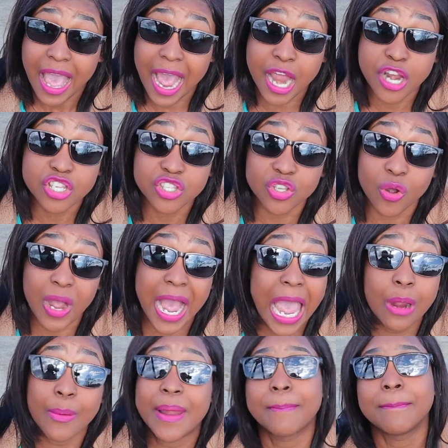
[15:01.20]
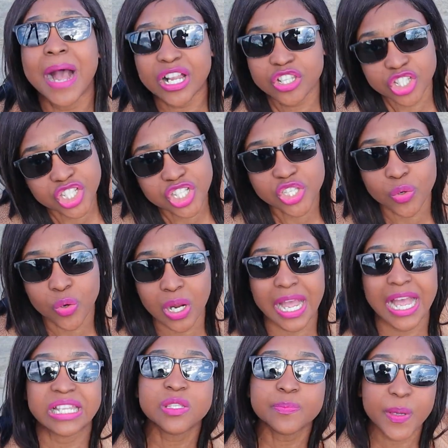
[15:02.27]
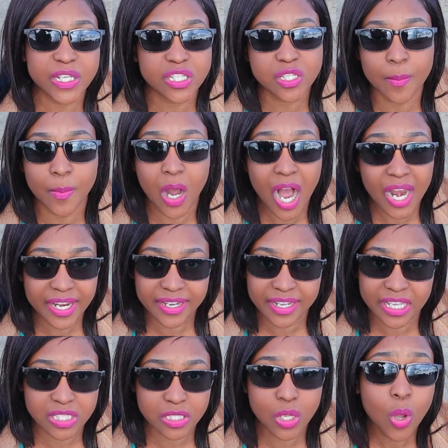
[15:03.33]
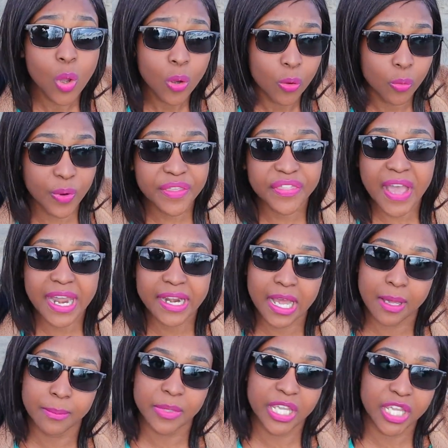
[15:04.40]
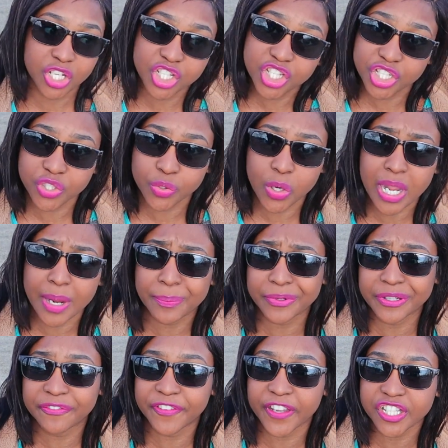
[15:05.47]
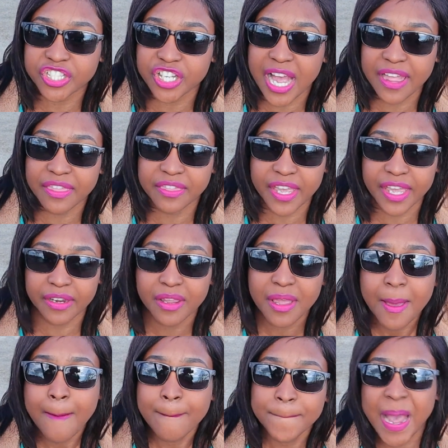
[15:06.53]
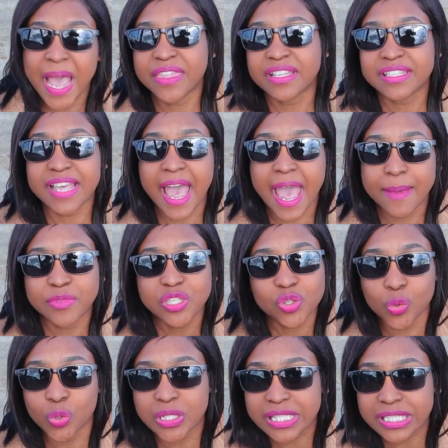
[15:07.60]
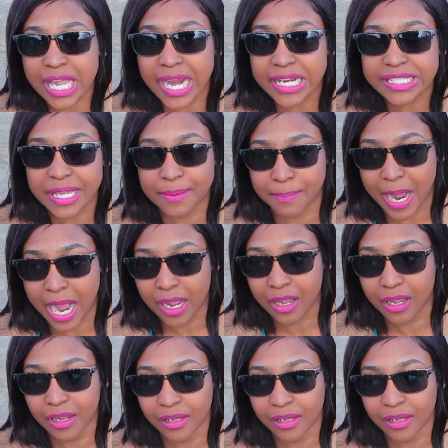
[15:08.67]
and so I went back to Shizuoka and spent summer holidays with Adam in Shizuoka prefecture. And then by the time school started back,